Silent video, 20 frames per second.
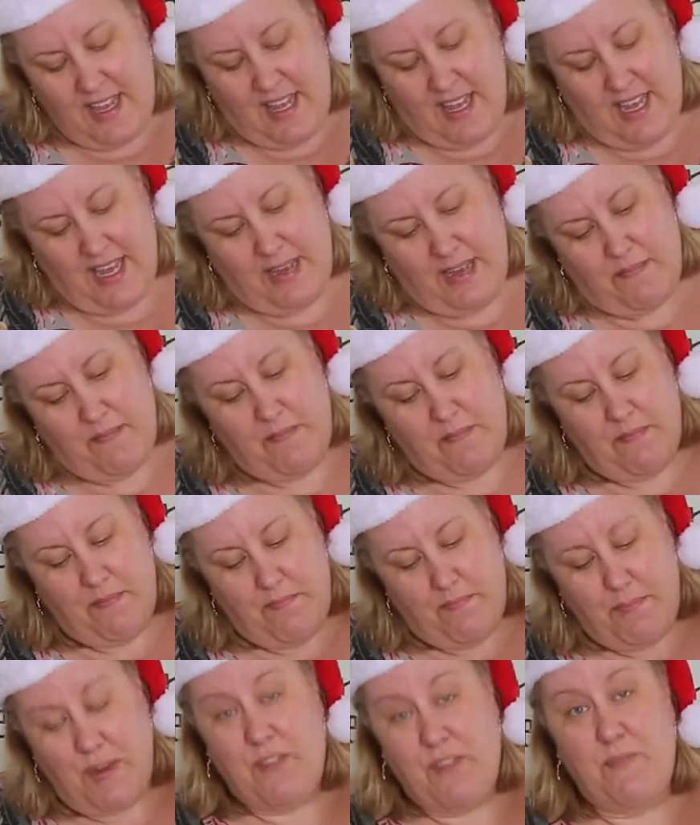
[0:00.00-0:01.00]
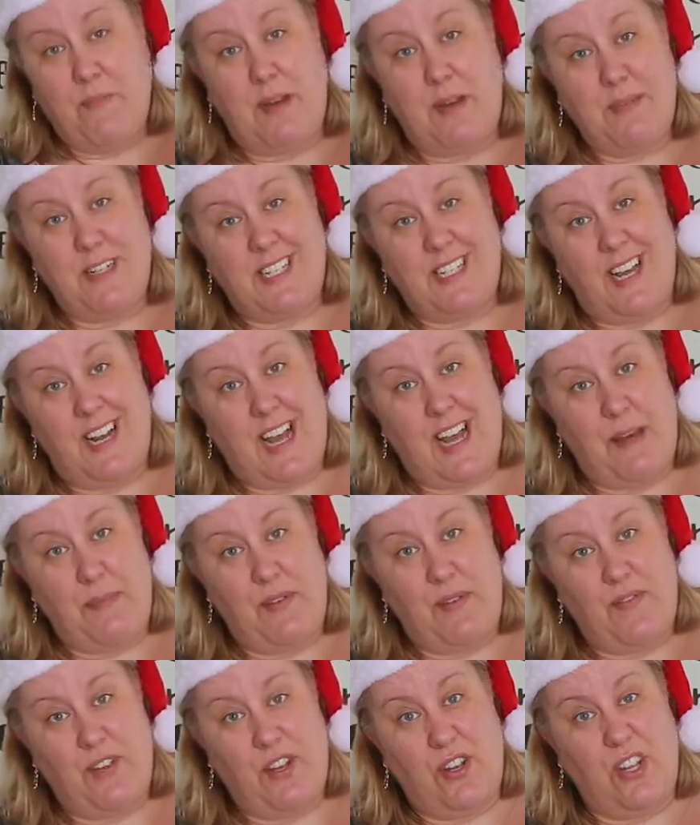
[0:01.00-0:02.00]
But if mum and dad are
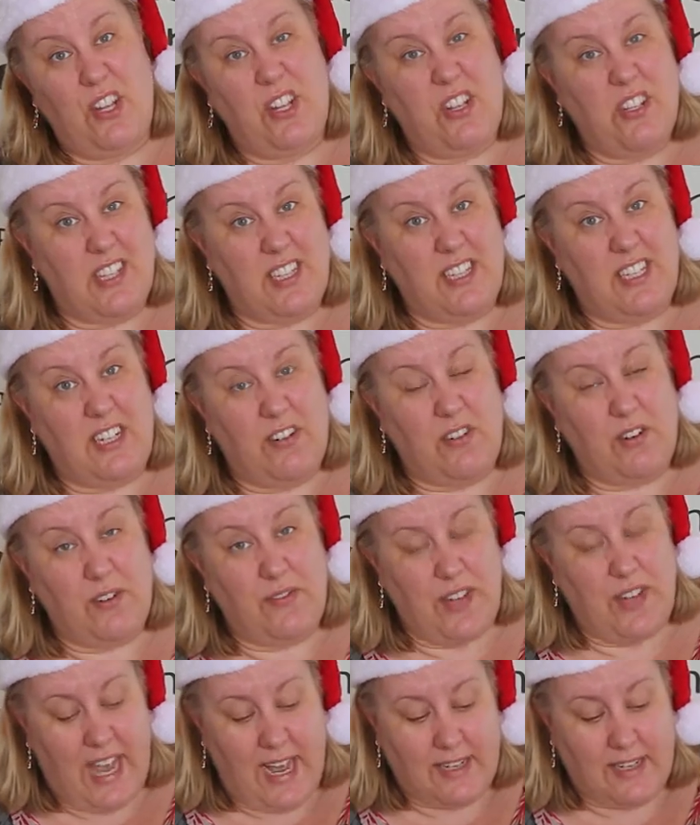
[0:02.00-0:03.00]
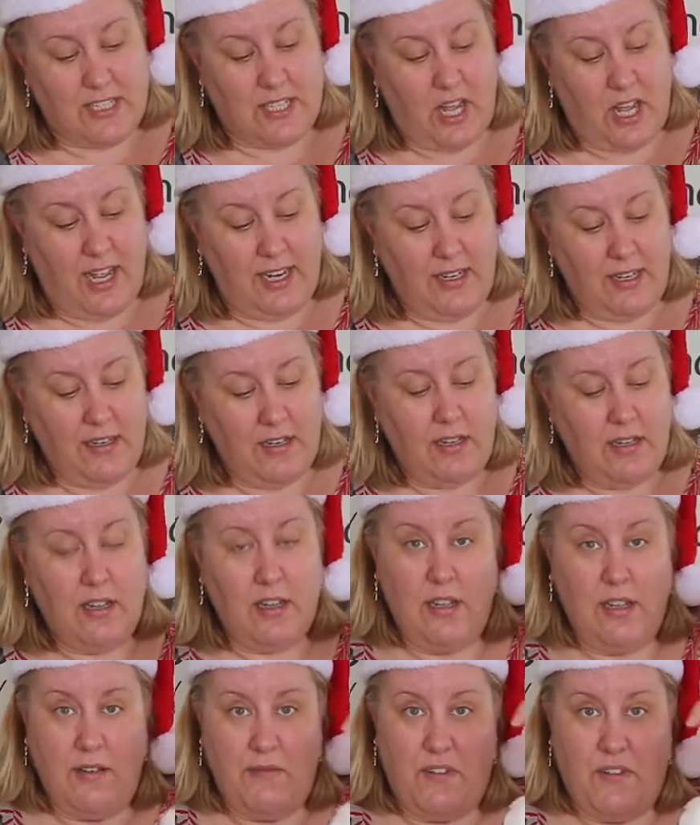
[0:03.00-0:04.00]
happy for you to use glitter, or if you're outside,
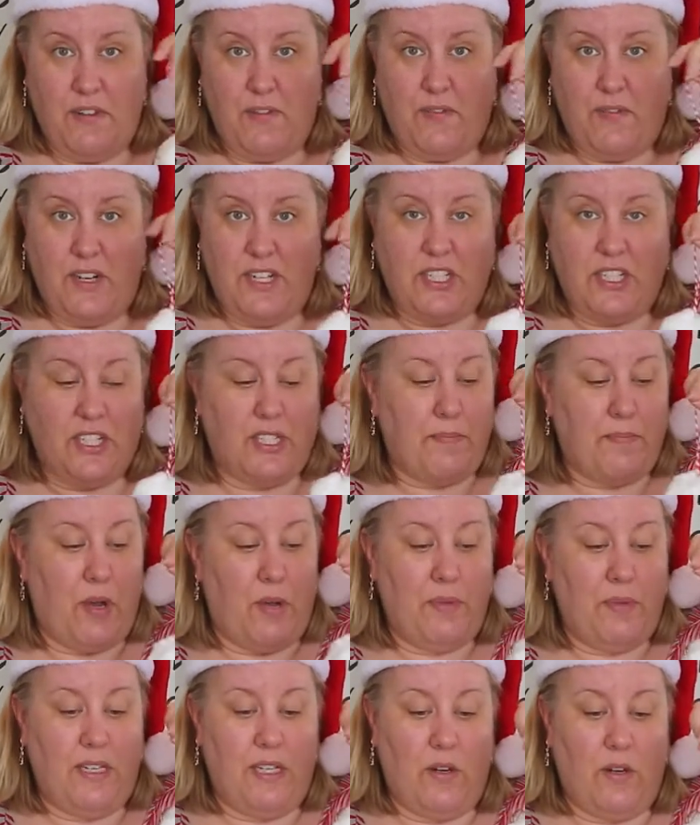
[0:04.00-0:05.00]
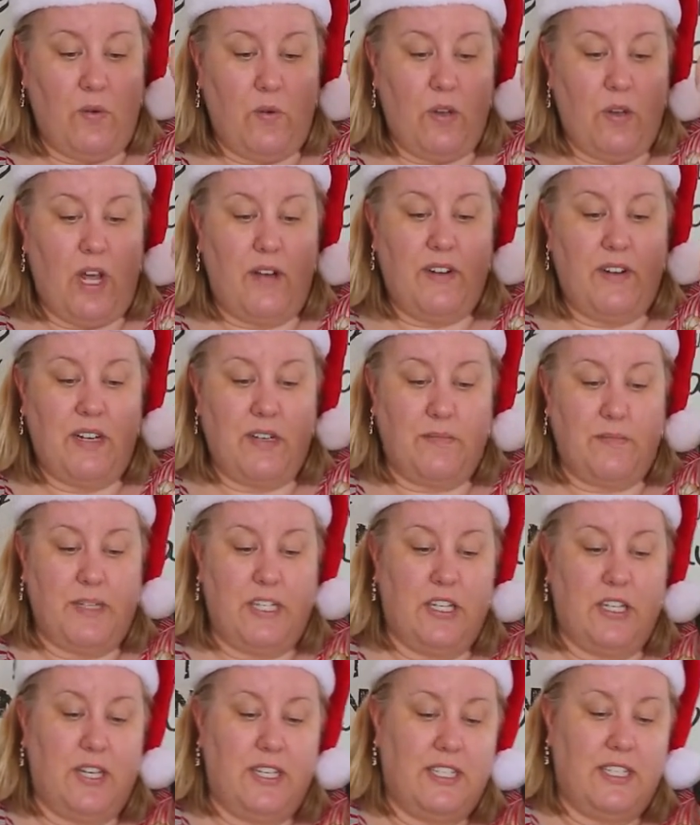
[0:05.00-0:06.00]
feel free just to pop glitter all over it and it'll
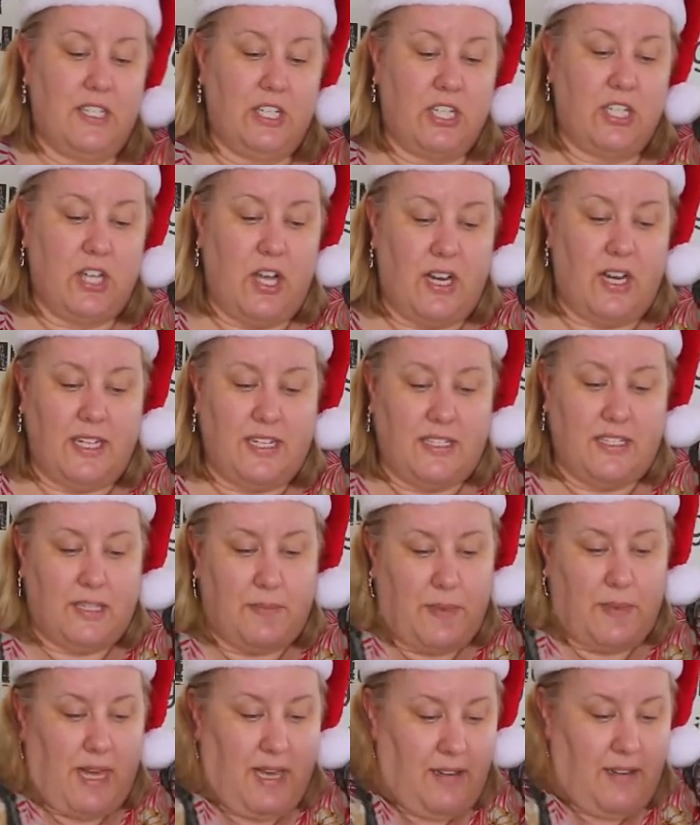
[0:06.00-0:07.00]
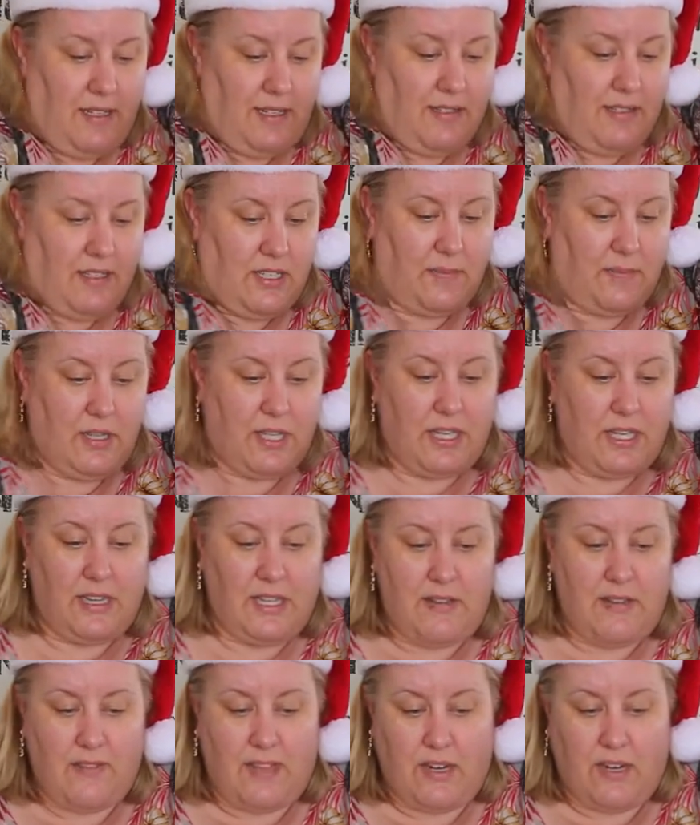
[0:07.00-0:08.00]
be nice and shiny and sparkly. So I'm going to
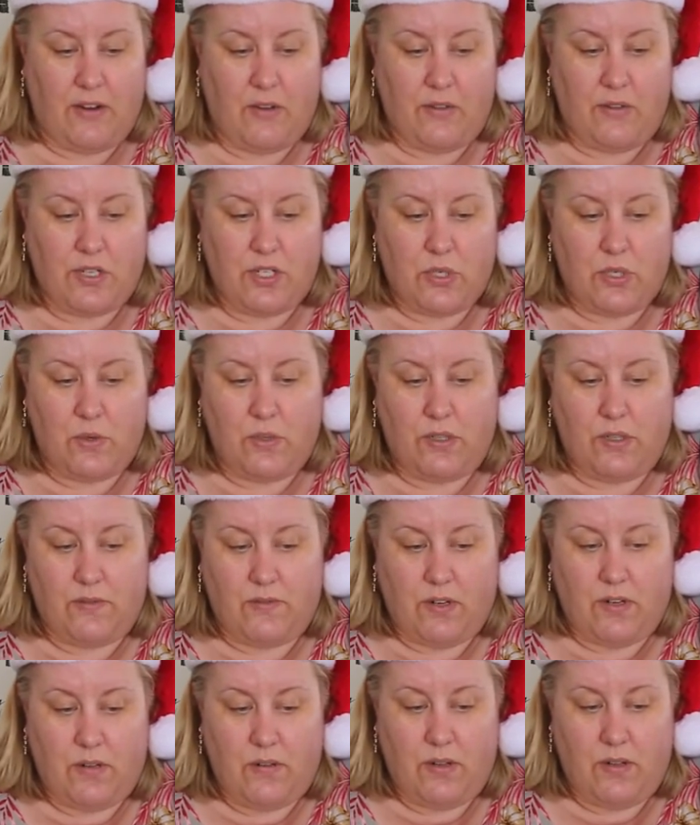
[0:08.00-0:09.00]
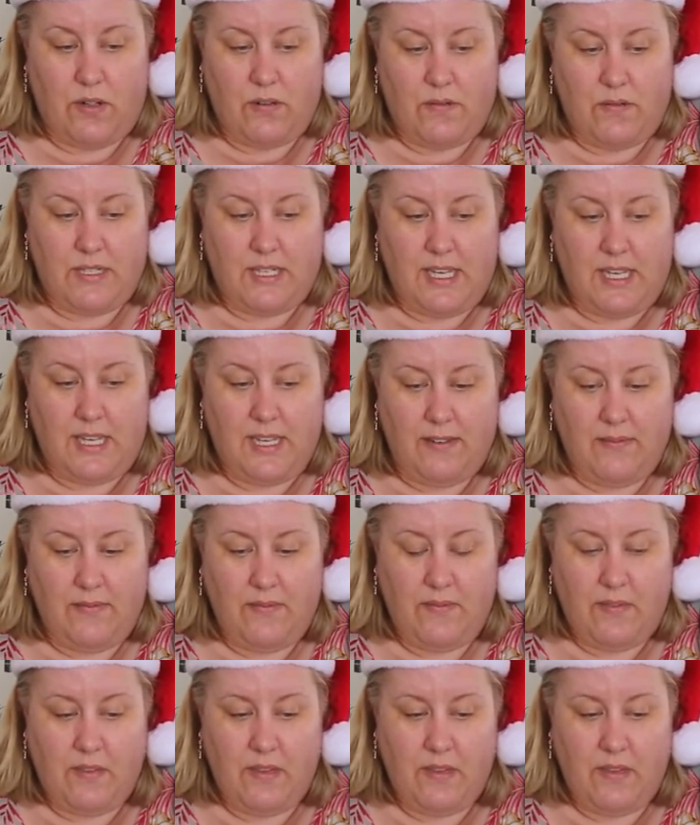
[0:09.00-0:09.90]
leave that on the toilet roll holder here.